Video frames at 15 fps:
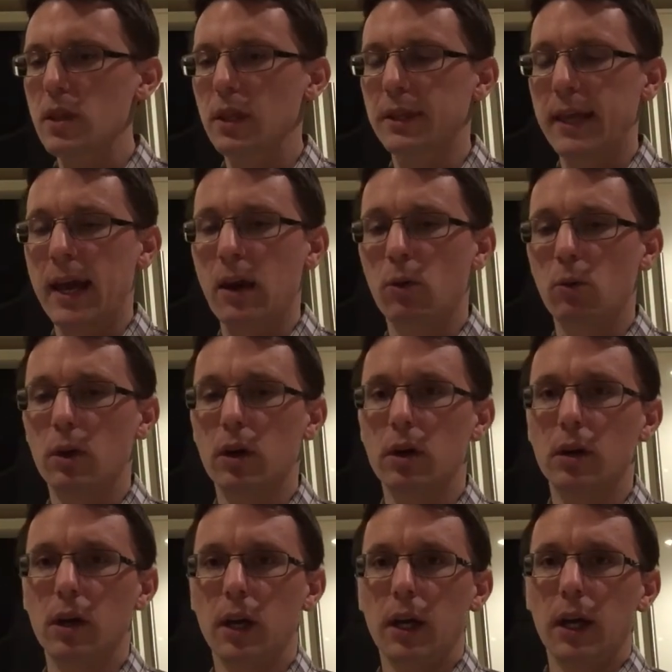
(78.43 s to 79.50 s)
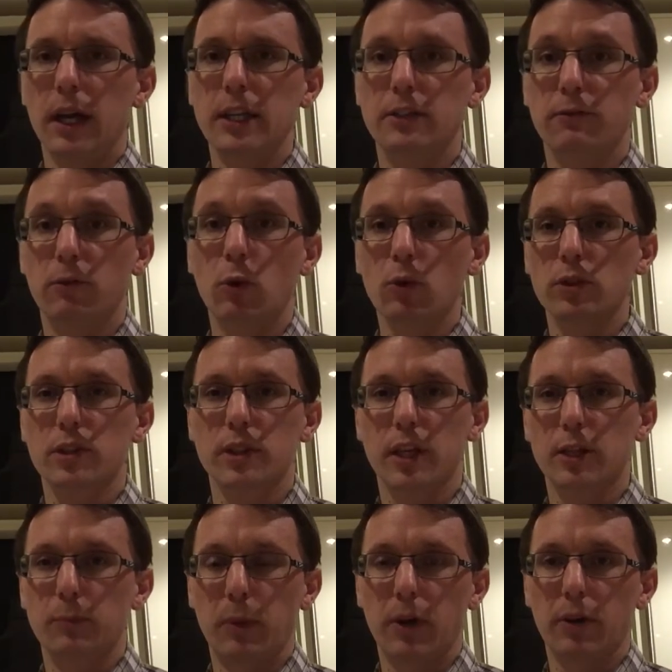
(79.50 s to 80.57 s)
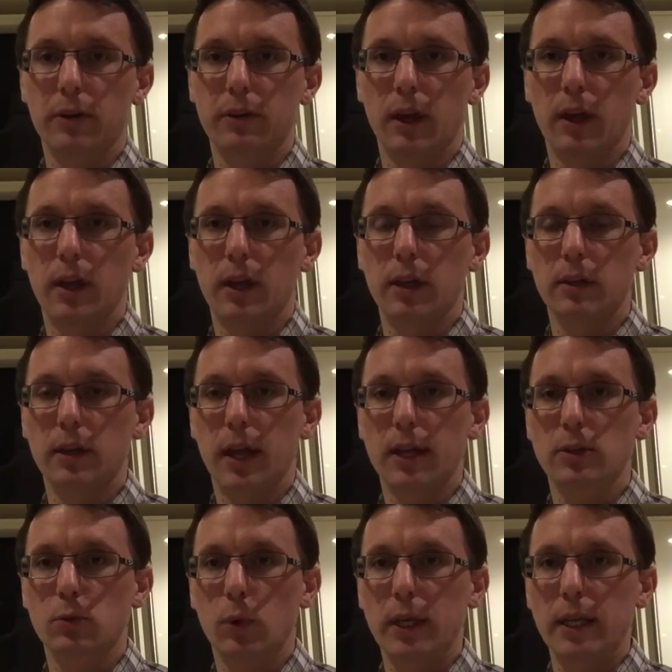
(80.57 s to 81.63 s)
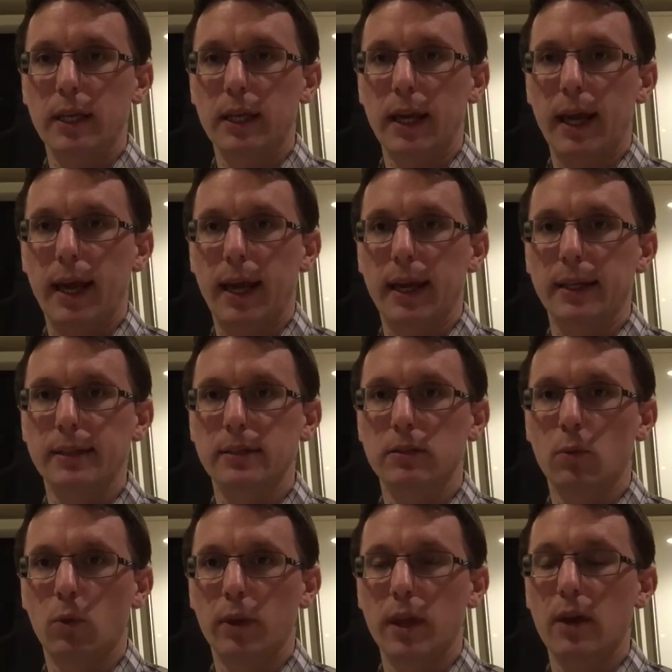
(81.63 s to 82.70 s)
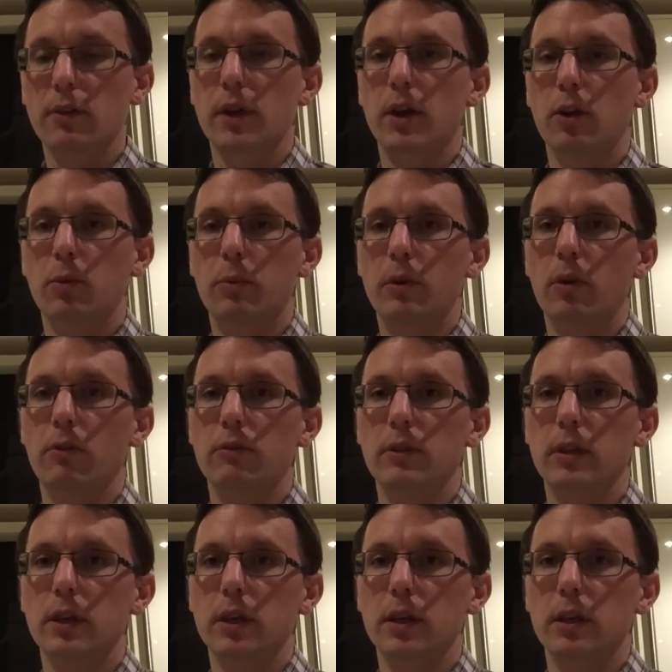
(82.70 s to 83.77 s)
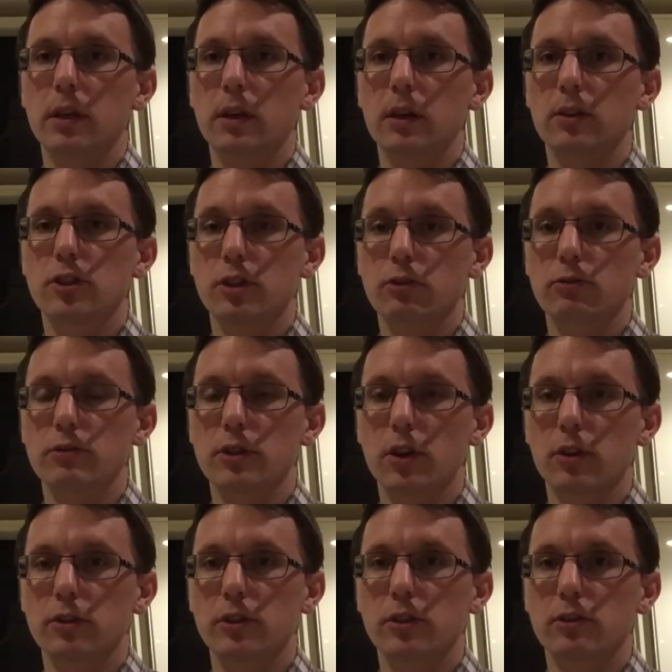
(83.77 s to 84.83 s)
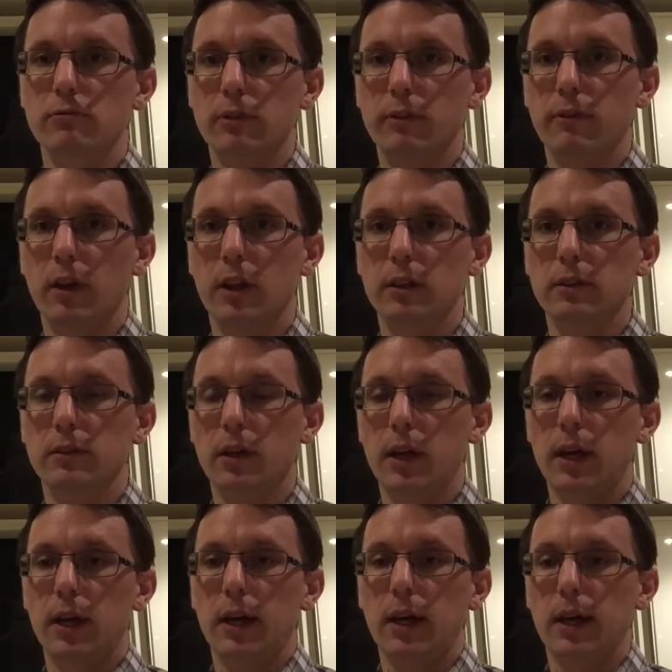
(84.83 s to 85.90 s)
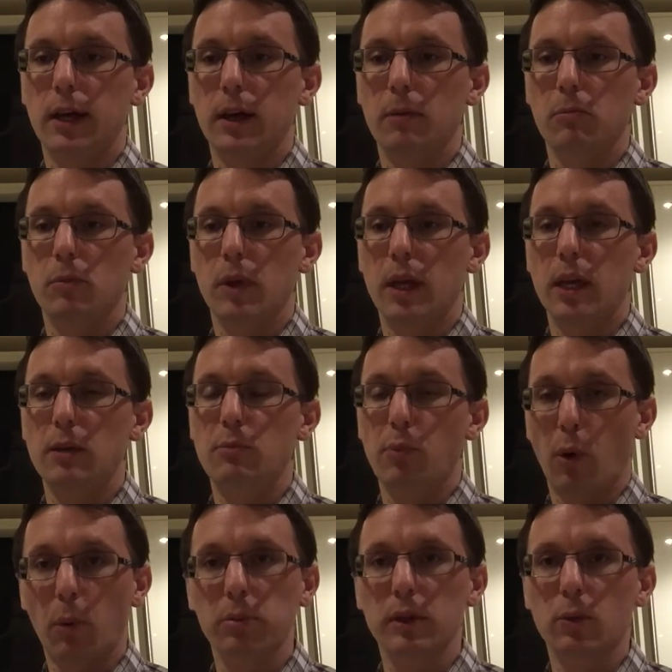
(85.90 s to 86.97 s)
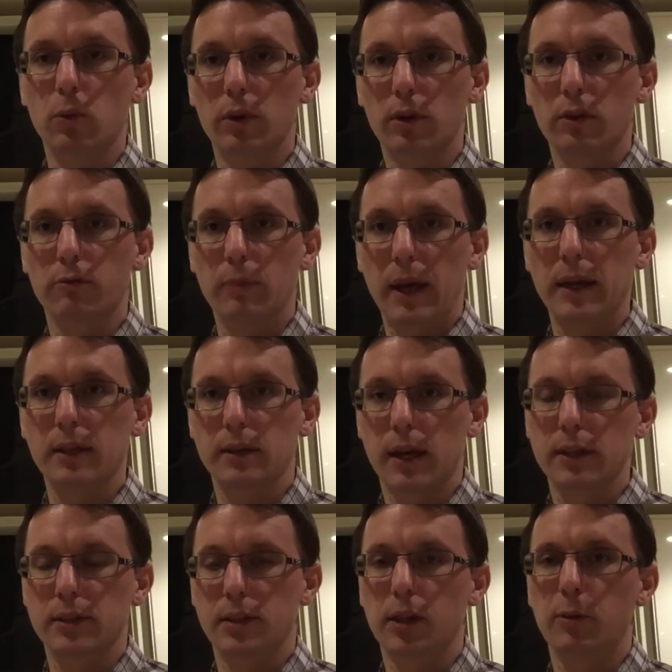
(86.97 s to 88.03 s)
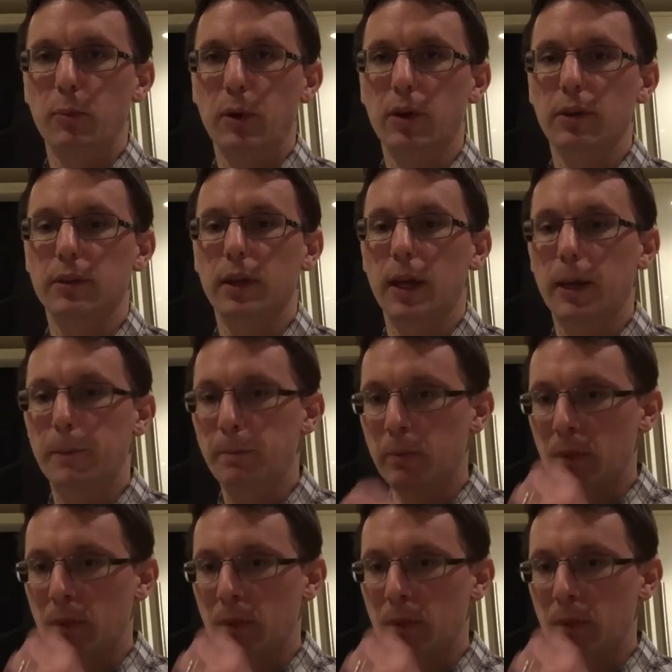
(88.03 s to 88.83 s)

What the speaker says: Now, it's Vaughan's 6th birthday next week, and without the help of the Children's Heart Surgery Fund, he probably wouldn't have made that 6th birthday.